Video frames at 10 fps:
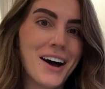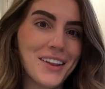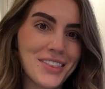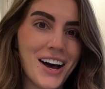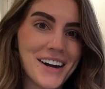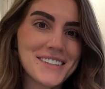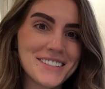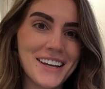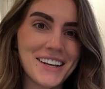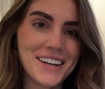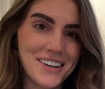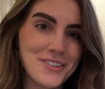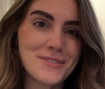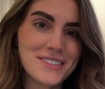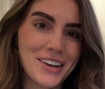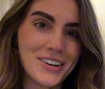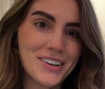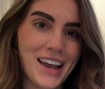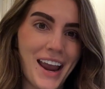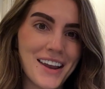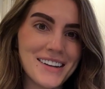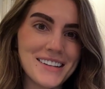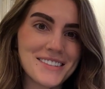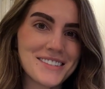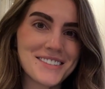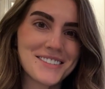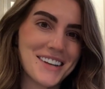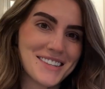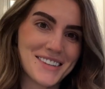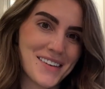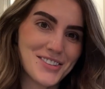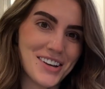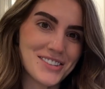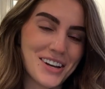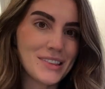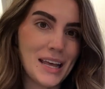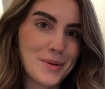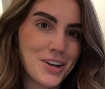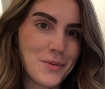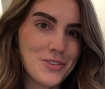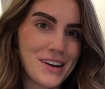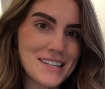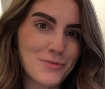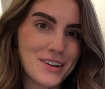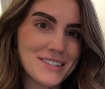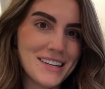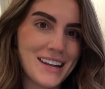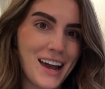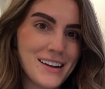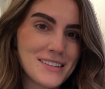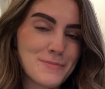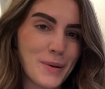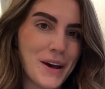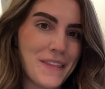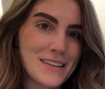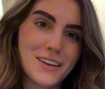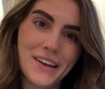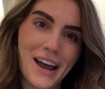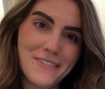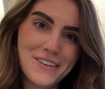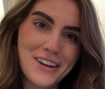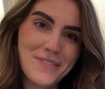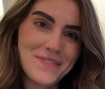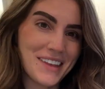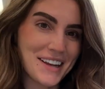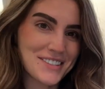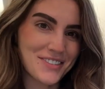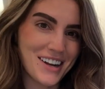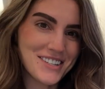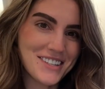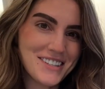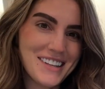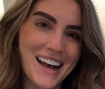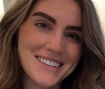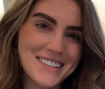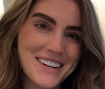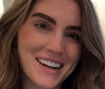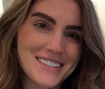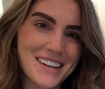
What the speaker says: unlocked like a new skill, and it's life-changing. Let me know what you guys want to see next, but that's all I have for you. Thanks for watching. I'll see you next